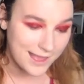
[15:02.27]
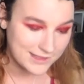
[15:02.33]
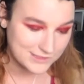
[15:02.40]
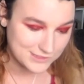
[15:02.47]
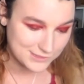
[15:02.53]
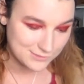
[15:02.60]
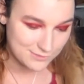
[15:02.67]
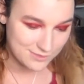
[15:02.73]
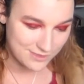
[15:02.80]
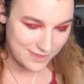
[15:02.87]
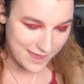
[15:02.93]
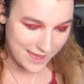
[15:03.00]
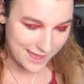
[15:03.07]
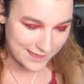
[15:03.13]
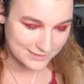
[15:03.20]
do
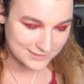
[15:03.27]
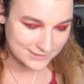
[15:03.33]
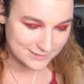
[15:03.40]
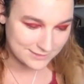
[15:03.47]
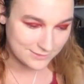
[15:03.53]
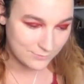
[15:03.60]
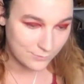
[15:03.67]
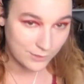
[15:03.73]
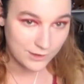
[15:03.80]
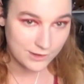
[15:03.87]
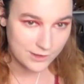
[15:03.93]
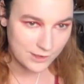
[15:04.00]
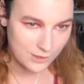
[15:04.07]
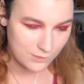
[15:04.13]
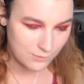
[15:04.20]
that, we're
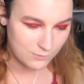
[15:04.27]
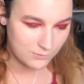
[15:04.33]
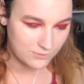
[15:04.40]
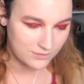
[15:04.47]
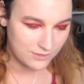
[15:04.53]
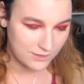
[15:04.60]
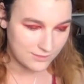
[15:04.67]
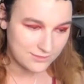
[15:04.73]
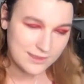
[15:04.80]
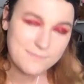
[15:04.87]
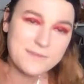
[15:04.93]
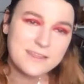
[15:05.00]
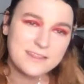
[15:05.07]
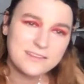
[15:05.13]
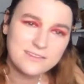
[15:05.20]
going to use
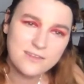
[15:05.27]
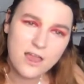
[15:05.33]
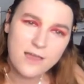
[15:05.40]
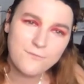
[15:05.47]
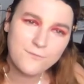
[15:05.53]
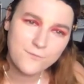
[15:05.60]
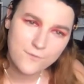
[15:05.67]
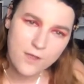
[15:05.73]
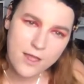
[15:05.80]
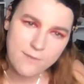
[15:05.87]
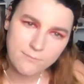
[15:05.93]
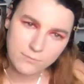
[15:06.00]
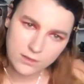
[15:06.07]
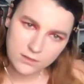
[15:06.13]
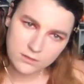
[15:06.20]
something that's not
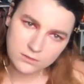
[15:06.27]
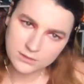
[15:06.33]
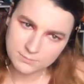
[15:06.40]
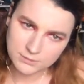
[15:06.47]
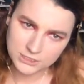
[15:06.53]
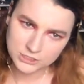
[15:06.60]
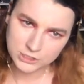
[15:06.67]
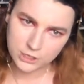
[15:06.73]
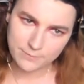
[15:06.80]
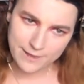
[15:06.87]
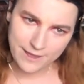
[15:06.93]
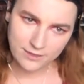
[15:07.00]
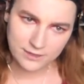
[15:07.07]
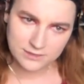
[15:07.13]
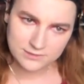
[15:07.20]
from the blood sugar
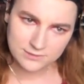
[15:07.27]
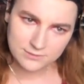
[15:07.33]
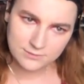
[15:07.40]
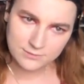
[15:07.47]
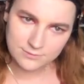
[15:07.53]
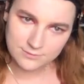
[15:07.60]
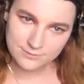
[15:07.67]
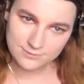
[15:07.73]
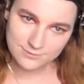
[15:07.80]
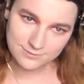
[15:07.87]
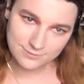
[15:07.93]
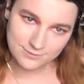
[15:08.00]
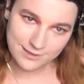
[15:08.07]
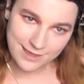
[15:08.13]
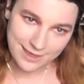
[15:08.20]
palette.
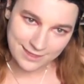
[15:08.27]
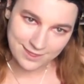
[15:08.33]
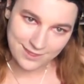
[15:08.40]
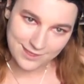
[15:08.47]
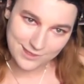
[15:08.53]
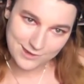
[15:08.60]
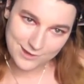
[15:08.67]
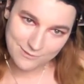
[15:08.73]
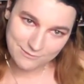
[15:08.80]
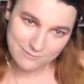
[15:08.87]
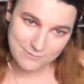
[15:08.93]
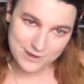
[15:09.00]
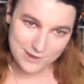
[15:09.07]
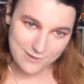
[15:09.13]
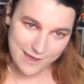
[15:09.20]
I think you know what I'm
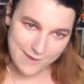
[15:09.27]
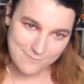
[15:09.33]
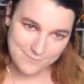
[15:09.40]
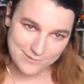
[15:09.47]
going to grab.